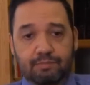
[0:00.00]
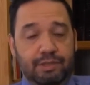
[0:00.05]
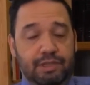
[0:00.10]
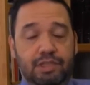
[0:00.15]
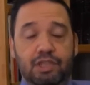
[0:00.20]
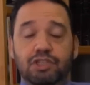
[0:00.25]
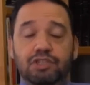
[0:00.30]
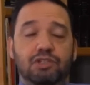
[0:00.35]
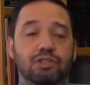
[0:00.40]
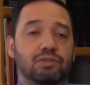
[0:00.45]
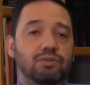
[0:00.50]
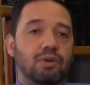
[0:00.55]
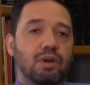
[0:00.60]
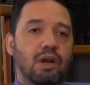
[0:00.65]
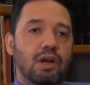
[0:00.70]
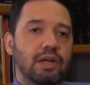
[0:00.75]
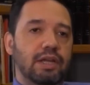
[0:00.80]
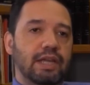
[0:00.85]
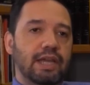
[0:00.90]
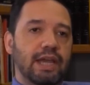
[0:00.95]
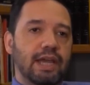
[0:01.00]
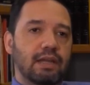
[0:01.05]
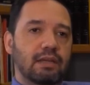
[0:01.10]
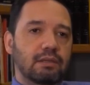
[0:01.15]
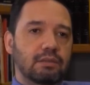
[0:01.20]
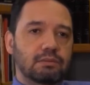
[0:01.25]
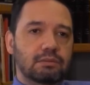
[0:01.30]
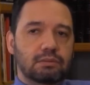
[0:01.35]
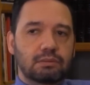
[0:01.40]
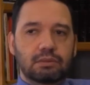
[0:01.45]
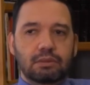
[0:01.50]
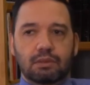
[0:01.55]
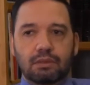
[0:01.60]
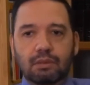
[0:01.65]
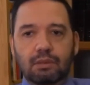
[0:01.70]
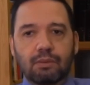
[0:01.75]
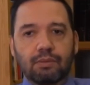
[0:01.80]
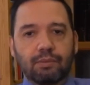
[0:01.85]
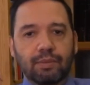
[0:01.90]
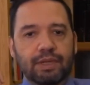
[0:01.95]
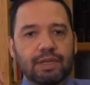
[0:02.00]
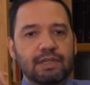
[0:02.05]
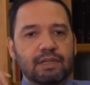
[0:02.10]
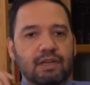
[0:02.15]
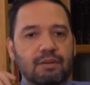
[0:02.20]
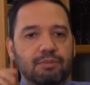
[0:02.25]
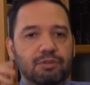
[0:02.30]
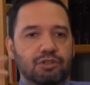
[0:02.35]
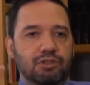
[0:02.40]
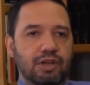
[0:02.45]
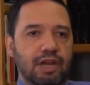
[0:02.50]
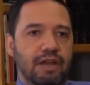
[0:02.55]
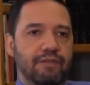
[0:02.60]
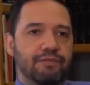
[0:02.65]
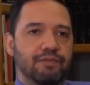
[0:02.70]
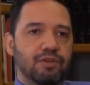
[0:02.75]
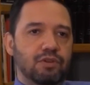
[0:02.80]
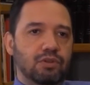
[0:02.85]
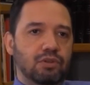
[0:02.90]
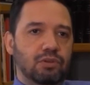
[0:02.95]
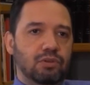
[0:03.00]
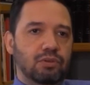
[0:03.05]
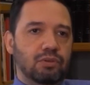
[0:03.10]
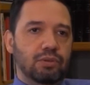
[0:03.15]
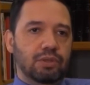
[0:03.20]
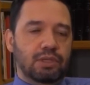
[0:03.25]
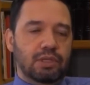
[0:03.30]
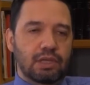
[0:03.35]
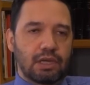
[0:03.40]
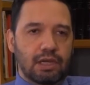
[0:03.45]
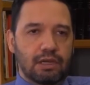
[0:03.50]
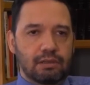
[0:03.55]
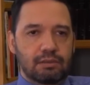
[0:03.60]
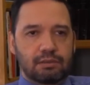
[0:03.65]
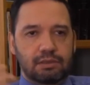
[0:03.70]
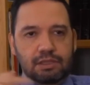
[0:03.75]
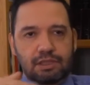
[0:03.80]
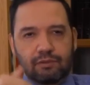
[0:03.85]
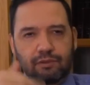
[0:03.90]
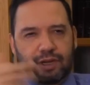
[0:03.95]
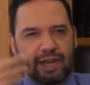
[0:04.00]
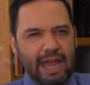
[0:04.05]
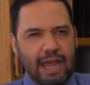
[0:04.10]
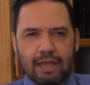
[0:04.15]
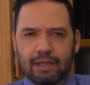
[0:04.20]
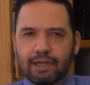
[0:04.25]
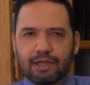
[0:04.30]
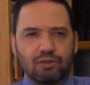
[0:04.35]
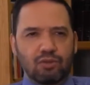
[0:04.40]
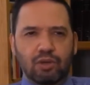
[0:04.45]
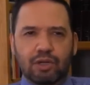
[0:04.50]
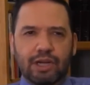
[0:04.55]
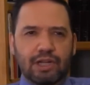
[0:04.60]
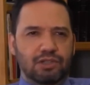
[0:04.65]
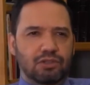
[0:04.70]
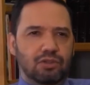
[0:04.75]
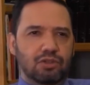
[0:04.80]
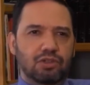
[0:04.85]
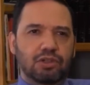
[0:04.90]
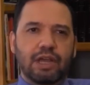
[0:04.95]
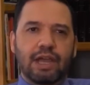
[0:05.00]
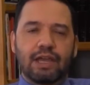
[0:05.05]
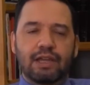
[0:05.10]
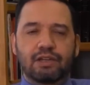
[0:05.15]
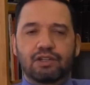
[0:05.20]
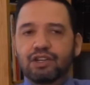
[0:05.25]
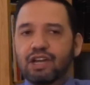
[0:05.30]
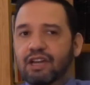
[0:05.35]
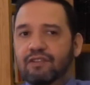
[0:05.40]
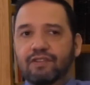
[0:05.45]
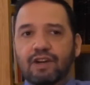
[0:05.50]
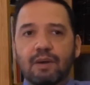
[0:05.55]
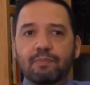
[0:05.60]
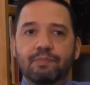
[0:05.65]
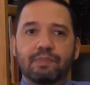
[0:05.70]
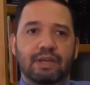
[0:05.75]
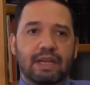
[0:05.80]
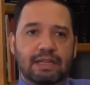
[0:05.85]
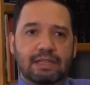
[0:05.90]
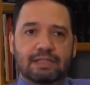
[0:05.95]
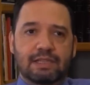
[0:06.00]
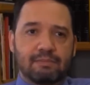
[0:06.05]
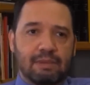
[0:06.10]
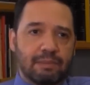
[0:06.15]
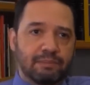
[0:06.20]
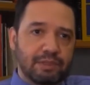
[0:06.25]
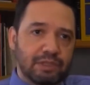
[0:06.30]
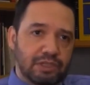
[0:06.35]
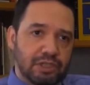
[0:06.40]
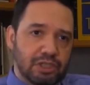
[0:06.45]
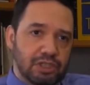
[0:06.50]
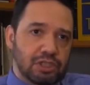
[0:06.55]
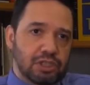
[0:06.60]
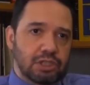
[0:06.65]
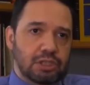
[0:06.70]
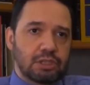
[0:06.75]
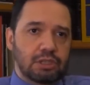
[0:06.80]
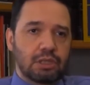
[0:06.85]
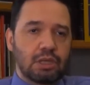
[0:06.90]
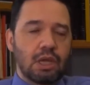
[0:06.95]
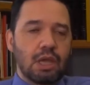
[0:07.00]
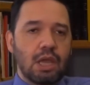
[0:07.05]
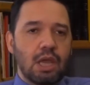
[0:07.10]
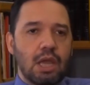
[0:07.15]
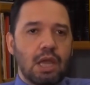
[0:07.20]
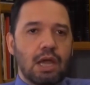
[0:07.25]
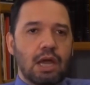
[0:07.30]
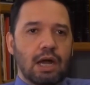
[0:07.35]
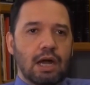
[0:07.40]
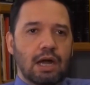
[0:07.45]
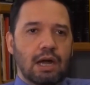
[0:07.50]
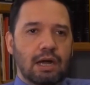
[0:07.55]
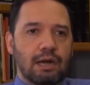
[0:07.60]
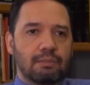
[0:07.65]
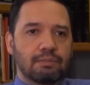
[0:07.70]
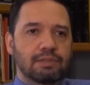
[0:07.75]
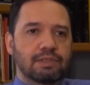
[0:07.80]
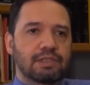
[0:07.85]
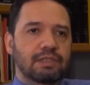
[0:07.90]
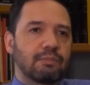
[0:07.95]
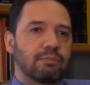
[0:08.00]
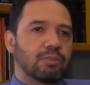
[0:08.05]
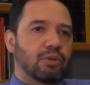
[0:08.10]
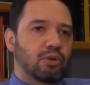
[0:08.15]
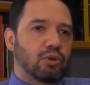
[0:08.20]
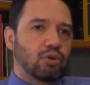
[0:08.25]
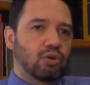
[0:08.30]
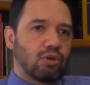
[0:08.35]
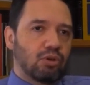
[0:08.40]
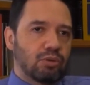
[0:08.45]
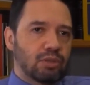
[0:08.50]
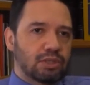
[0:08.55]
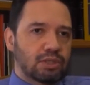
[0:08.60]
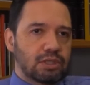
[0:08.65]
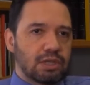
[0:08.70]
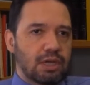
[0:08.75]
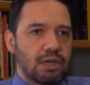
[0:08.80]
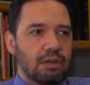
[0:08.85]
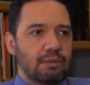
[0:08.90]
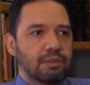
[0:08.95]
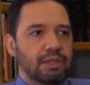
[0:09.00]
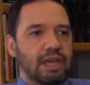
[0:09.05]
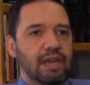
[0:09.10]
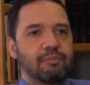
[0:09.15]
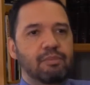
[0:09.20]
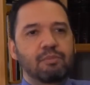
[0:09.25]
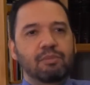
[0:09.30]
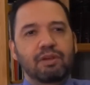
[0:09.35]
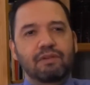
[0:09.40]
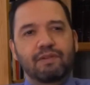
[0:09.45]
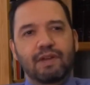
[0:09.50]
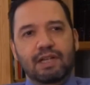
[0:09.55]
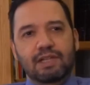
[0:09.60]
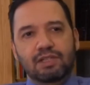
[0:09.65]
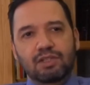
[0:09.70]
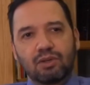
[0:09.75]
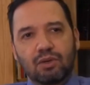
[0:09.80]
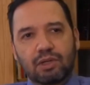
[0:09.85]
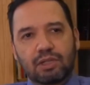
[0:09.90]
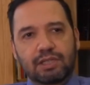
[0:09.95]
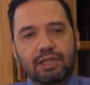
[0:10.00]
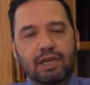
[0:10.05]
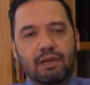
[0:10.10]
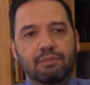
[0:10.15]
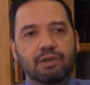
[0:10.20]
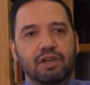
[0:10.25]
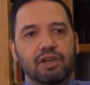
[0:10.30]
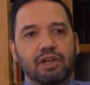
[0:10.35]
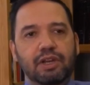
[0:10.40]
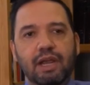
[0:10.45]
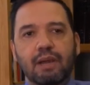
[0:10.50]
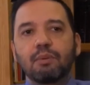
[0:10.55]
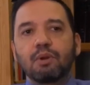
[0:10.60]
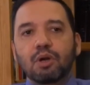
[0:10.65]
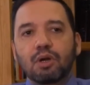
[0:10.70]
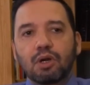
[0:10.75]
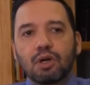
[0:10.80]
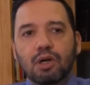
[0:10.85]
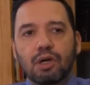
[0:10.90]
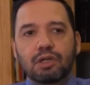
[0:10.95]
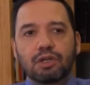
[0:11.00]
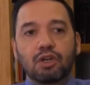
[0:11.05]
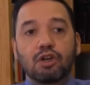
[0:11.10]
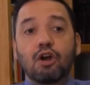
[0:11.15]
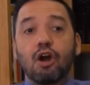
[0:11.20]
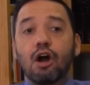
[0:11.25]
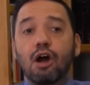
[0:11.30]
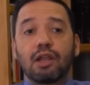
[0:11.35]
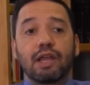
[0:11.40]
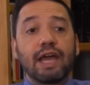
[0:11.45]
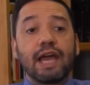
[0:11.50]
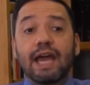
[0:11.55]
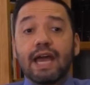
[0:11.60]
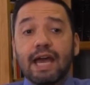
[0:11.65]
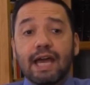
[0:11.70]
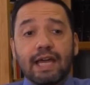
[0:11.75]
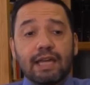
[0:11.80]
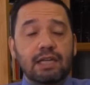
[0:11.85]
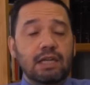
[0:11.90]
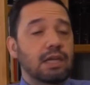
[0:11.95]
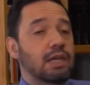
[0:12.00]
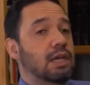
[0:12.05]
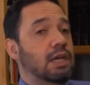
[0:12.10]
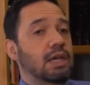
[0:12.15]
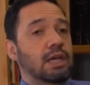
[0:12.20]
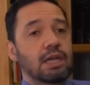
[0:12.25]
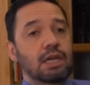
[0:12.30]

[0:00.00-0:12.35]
petitions were hard to get. We did a couple drive-through with uh, several candidates, organized on page, drive-up, and semi-petition. Um, some door-to-door was done, gave people advance notice, hey, I'm in your neighborhood, you call ahead,